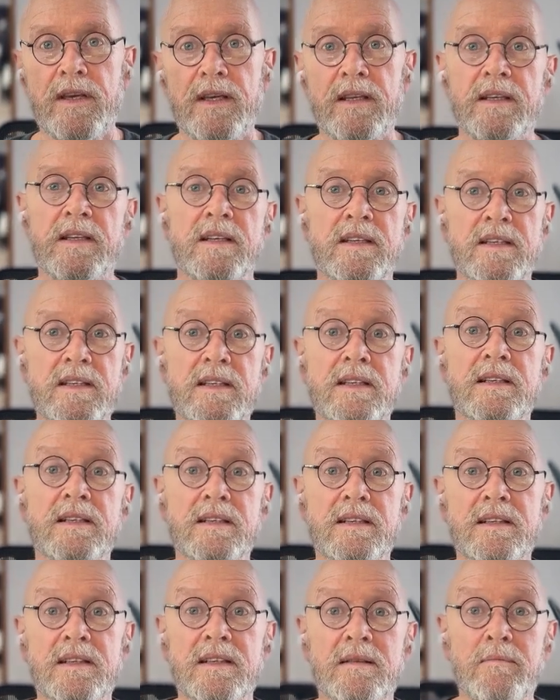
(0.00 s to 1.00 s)
think this
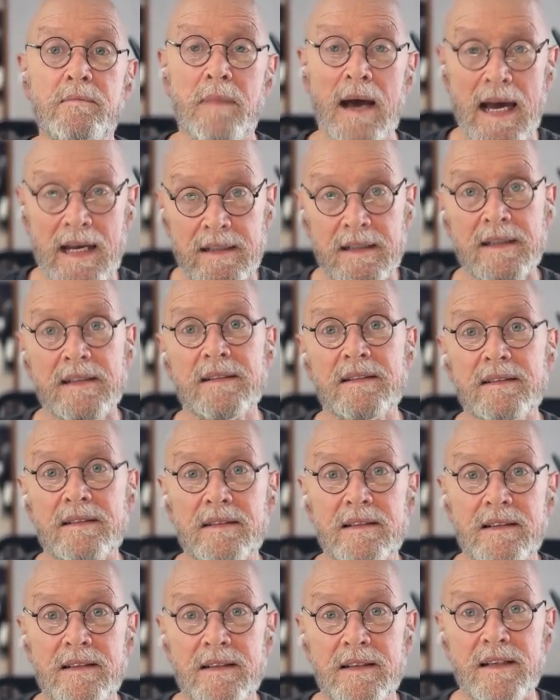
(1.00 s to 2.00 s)
is
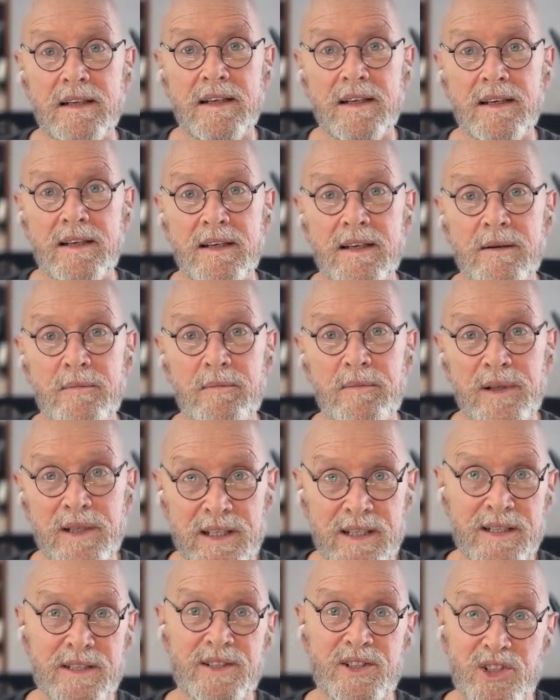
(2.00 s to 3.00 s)
madness,
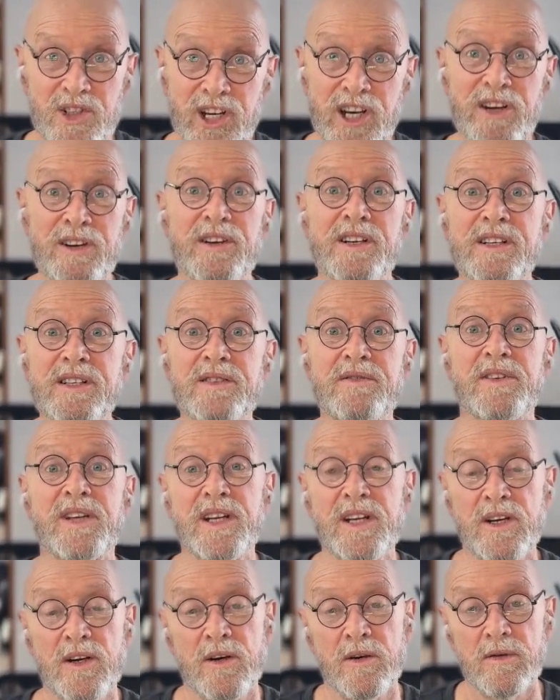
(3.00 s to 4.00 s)
please share this
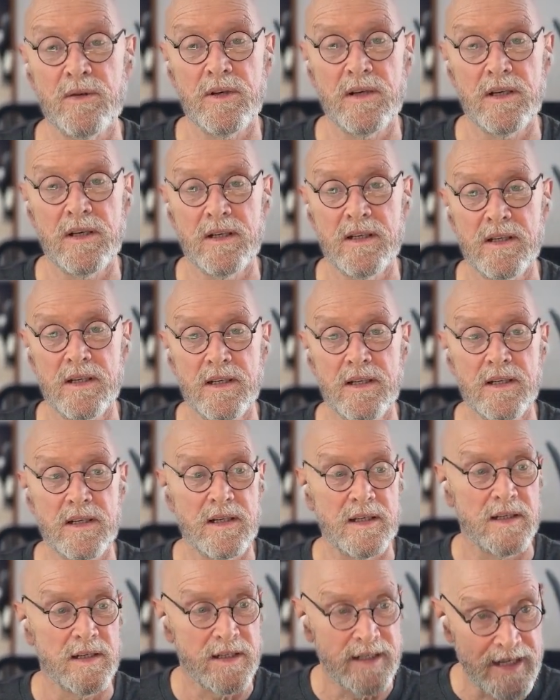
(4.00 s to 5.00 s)
video.
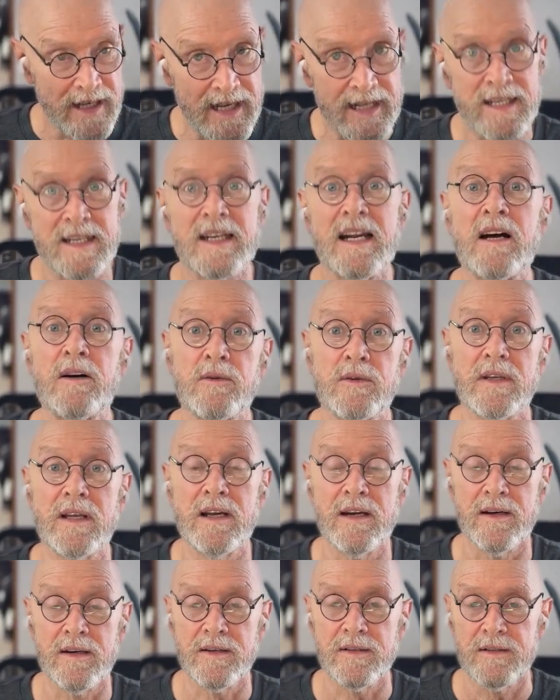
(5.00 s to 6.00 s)
Get it out
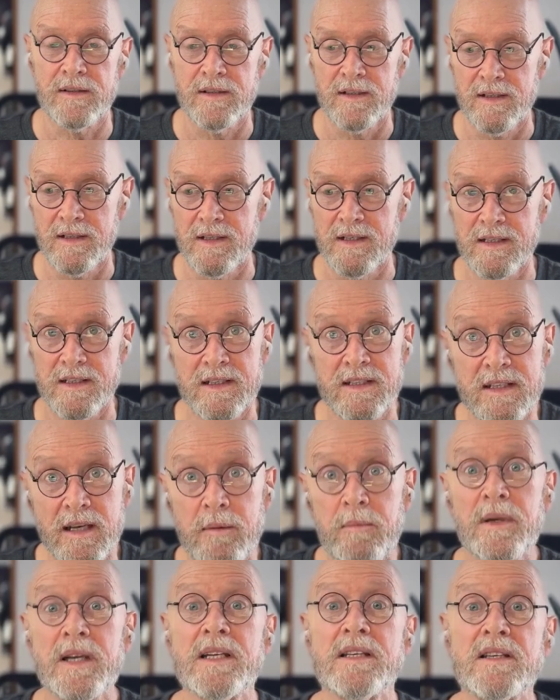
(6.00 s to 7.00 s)
there.
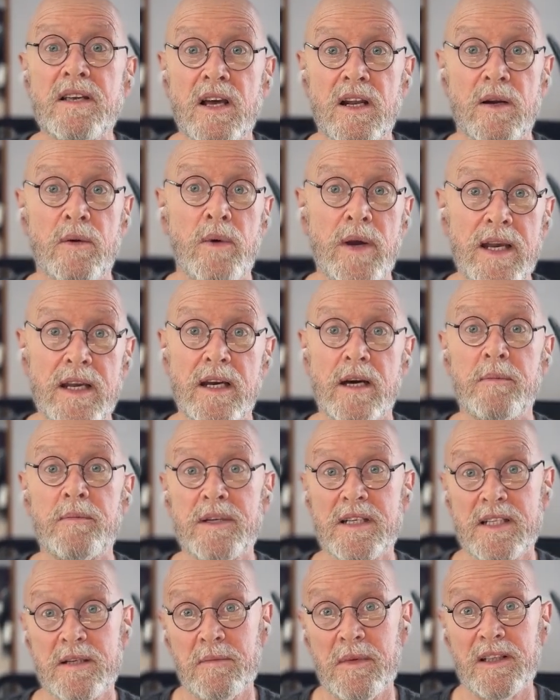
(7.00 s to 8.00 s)
Somebody's got to wake up
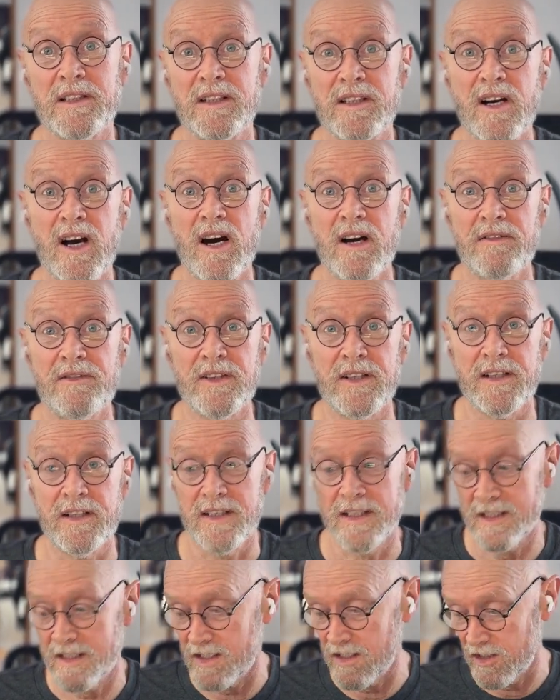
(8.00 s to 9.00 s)
and smell the coffee.
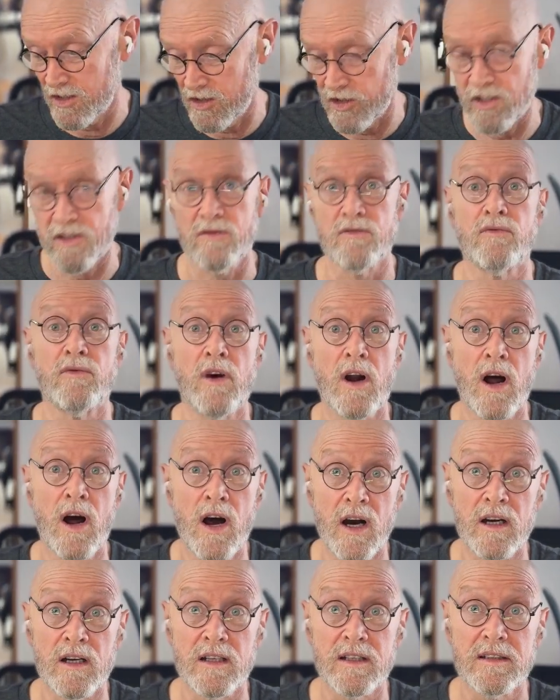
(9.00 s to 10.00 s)
This is just
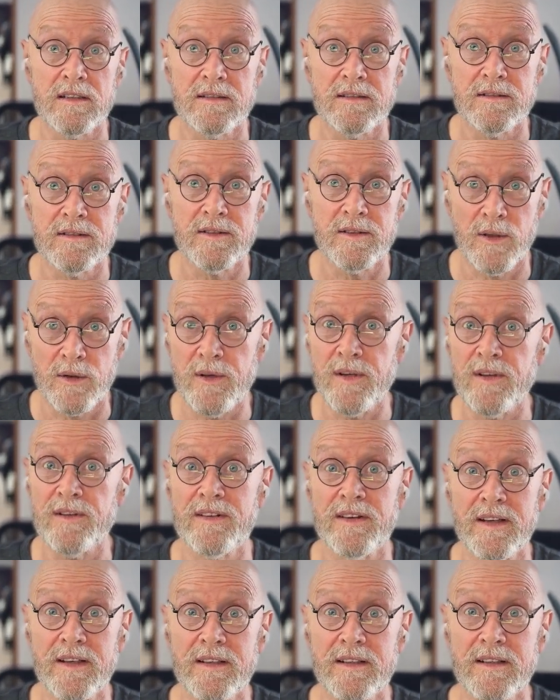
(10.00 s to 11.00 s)
wrong. Don't you
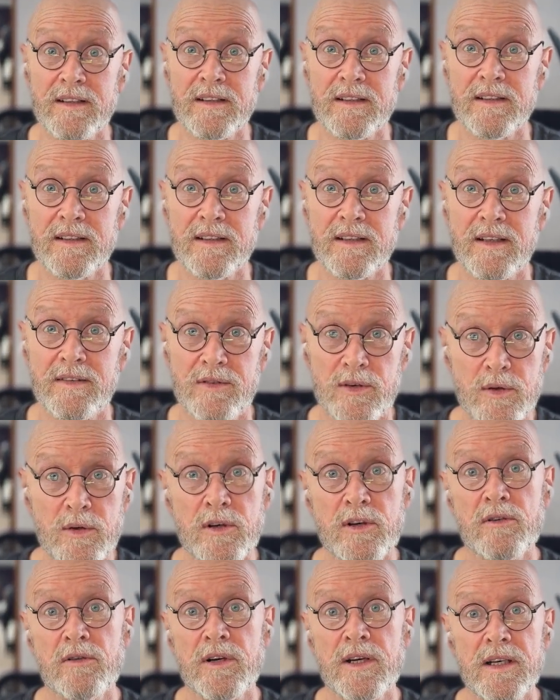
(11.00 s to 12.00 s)
think? Do you
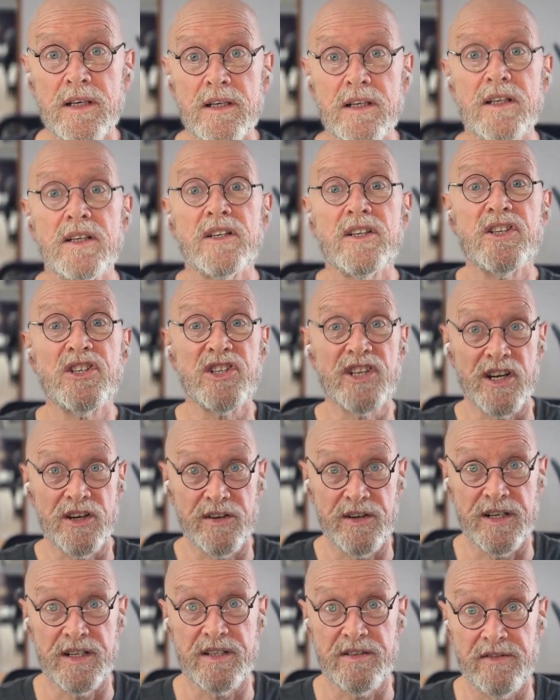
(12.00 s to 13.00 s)
agree?
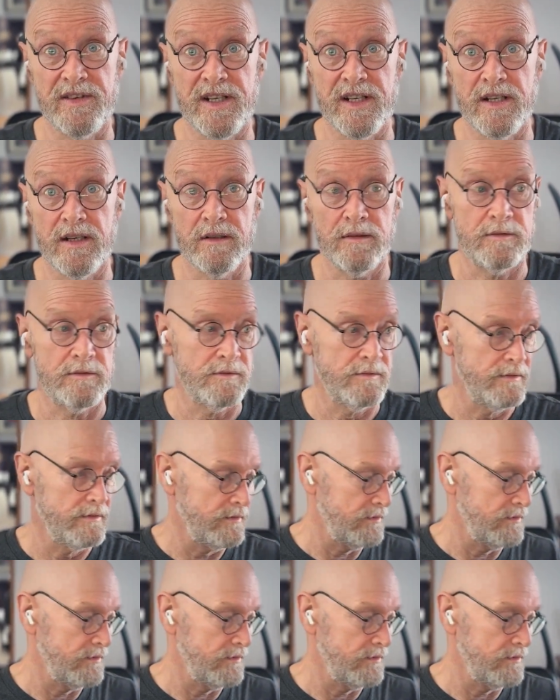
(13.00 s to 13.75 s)
Share this video.